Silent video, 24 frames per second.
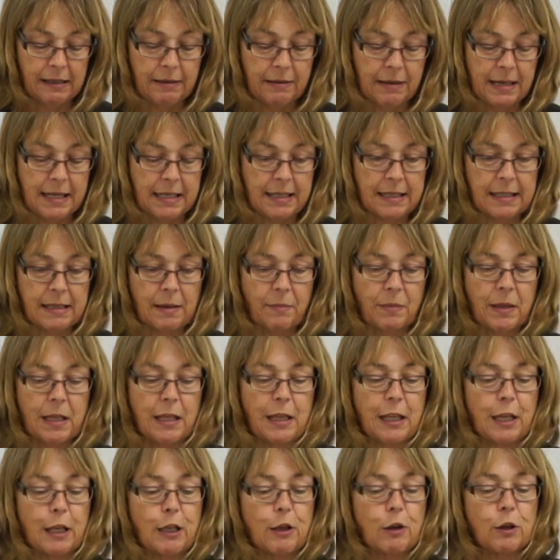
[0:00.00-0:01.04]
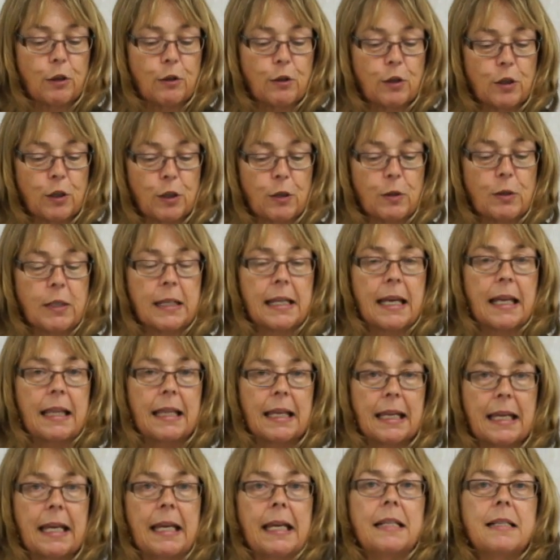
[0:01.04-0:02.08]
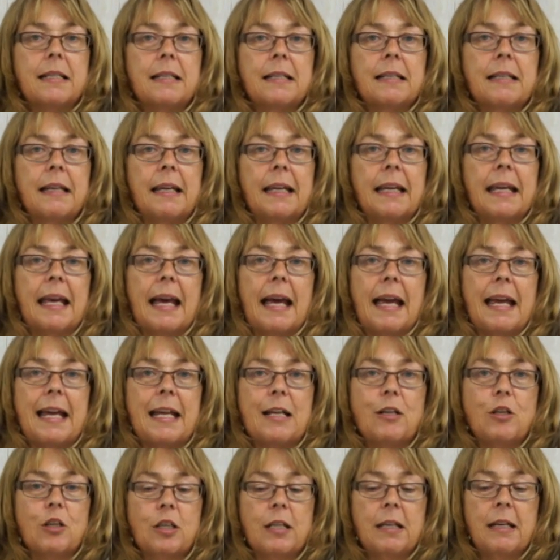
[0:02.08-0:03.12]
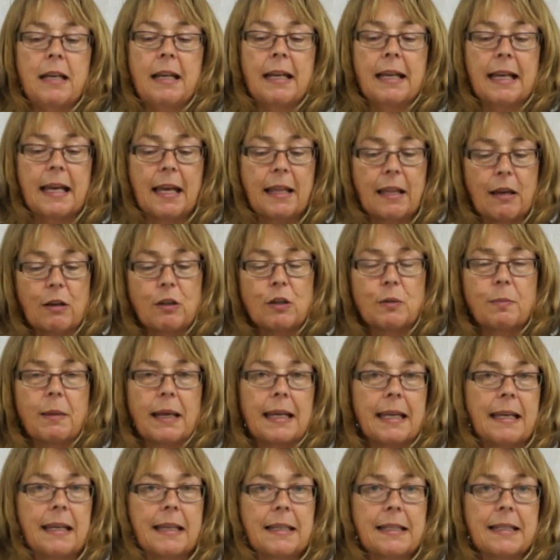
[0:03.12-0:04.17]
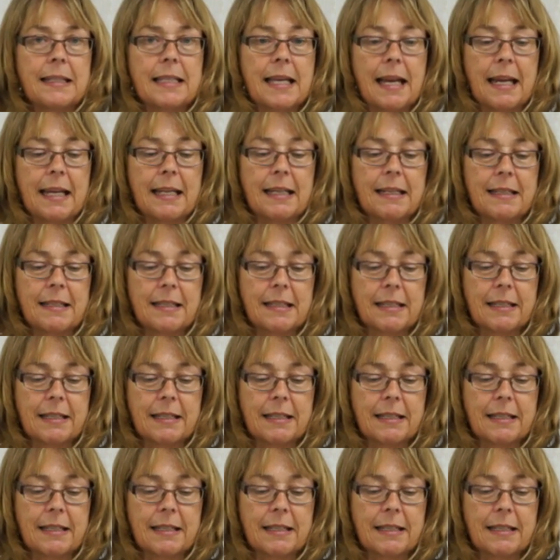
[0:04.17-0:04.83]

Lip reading: it's something that you can do to get the kids engaged, get those making containers,